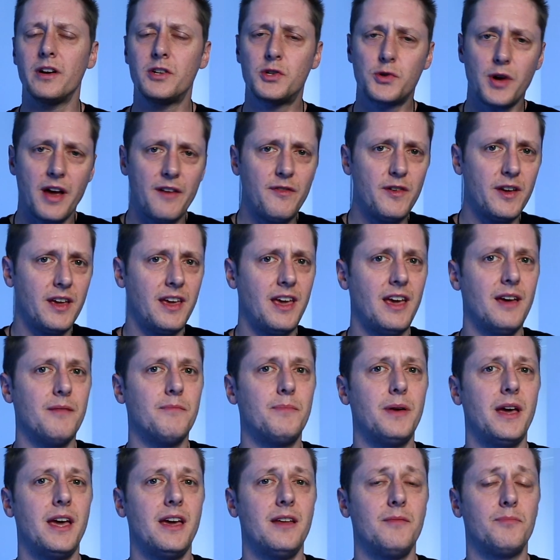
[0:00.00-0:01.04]
a traffic
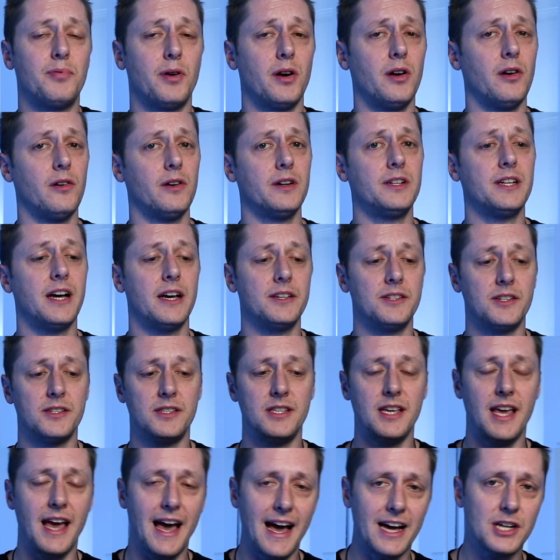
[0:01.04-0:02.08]
campaign prioritizes
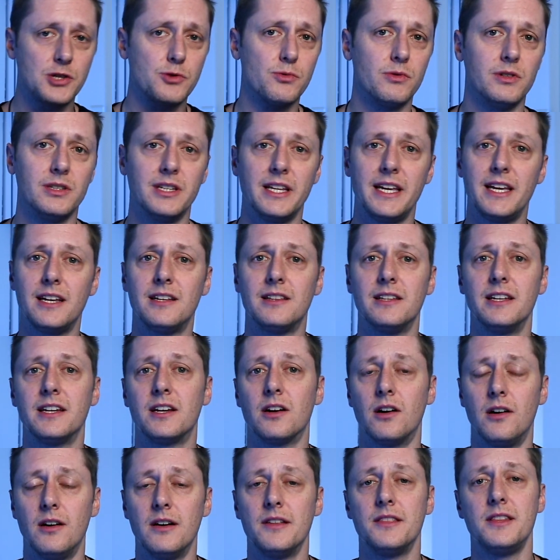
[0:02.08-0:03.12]
the actual link click
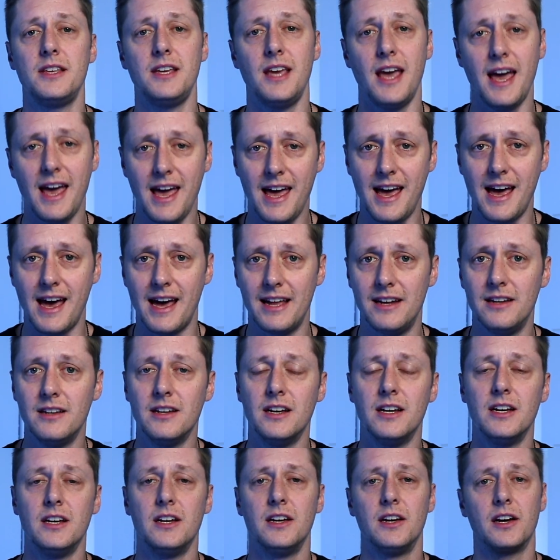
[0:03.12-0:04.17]
on the ad,
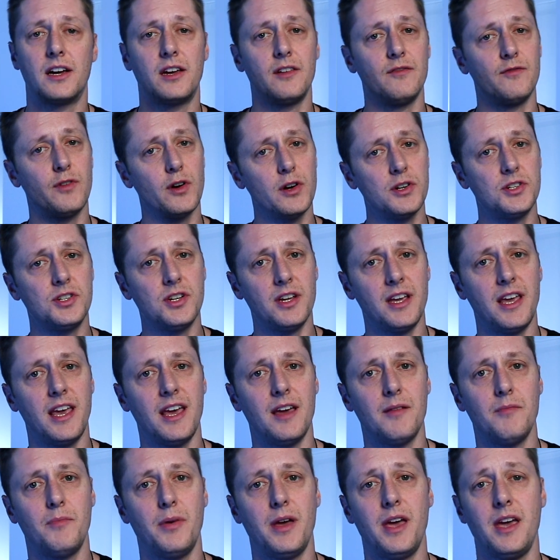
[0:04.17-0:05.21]
a conversion
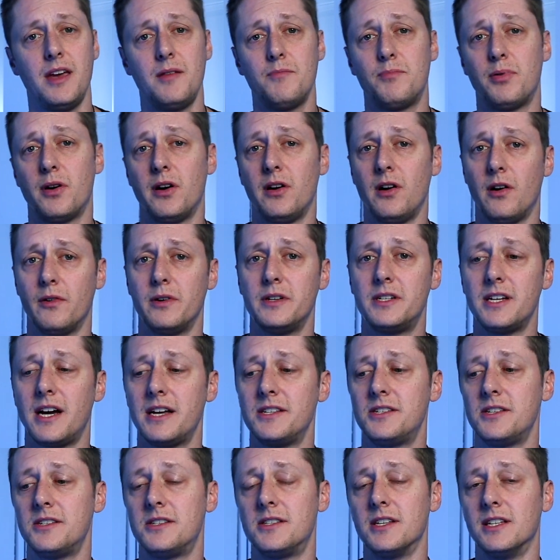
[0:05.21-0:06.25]
campaign
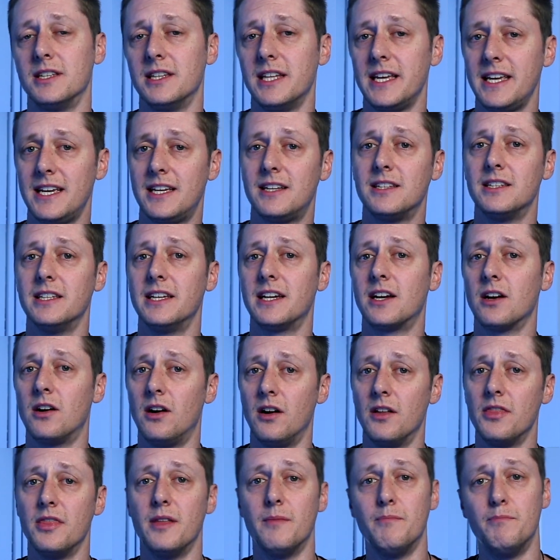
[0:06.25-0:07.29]
prioritizes the link click
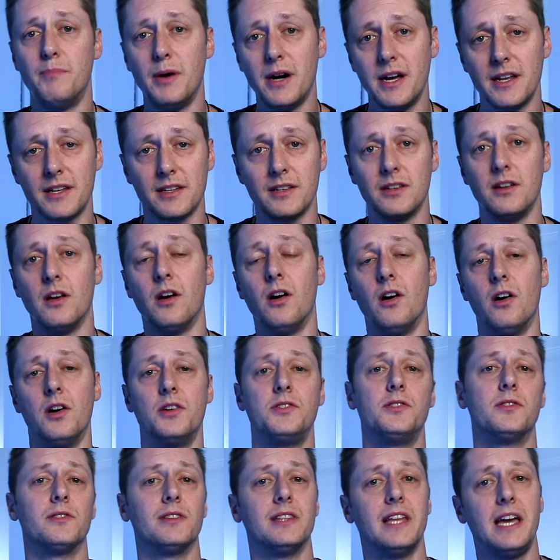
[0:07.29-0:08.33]
on the button
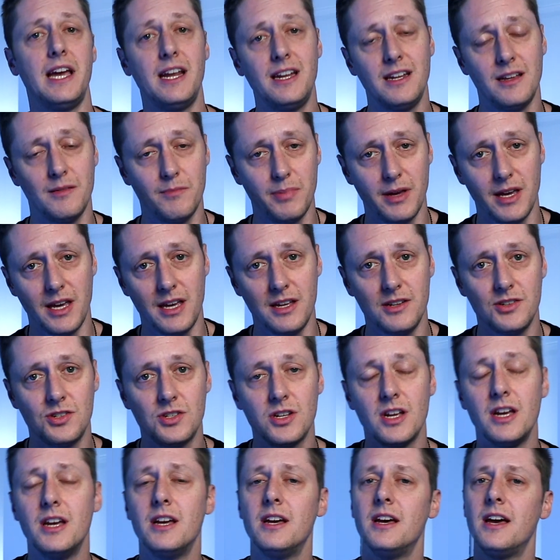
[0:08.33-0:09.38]
on your landing page.
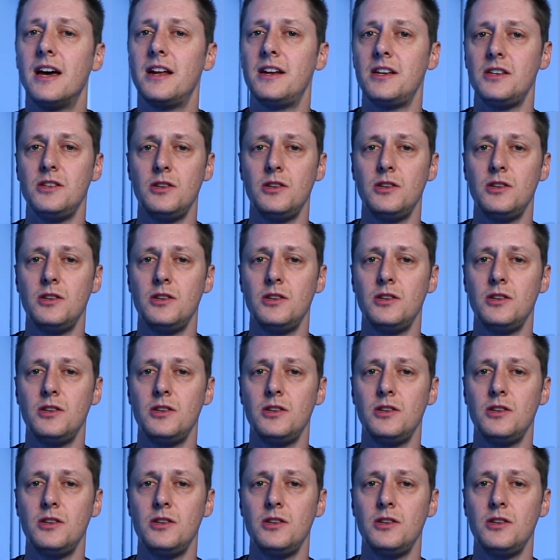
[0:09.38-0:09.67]
And it